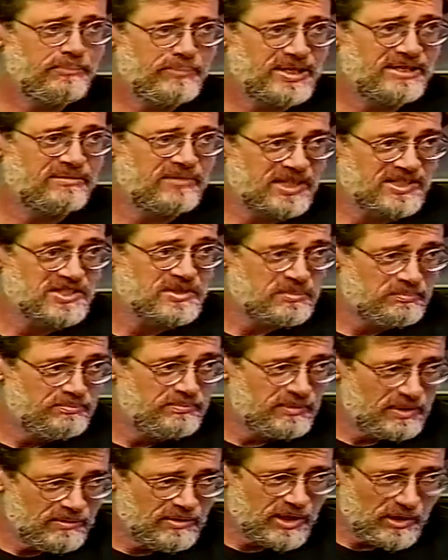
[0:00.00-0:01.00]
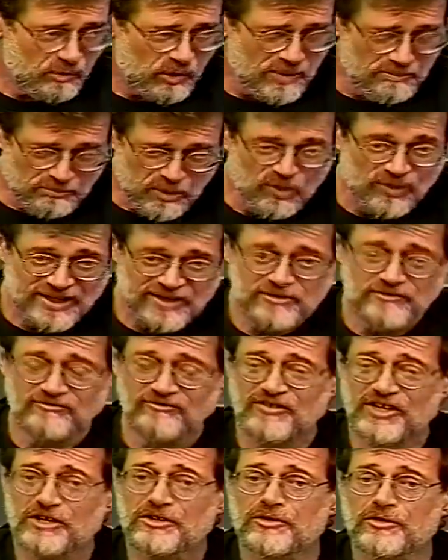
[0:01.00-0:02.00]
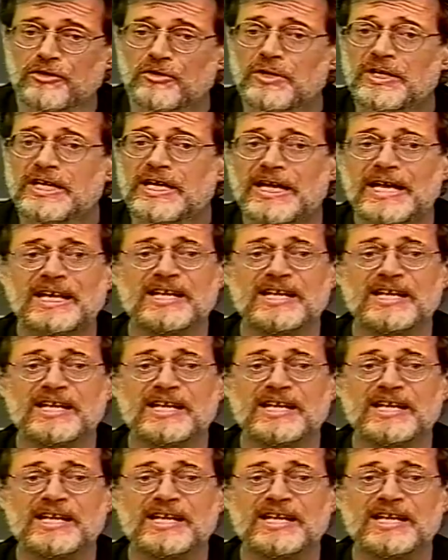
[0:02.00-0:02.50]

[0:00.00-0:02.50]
but it's a point of view,